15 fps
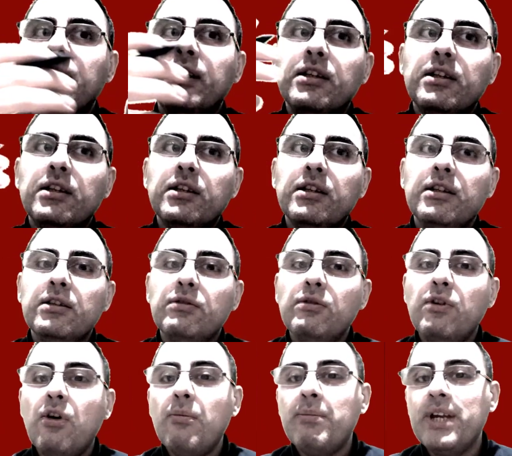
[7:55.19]
to
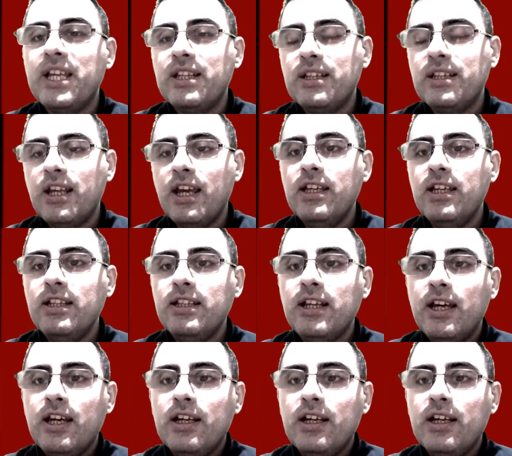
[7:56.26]
compensate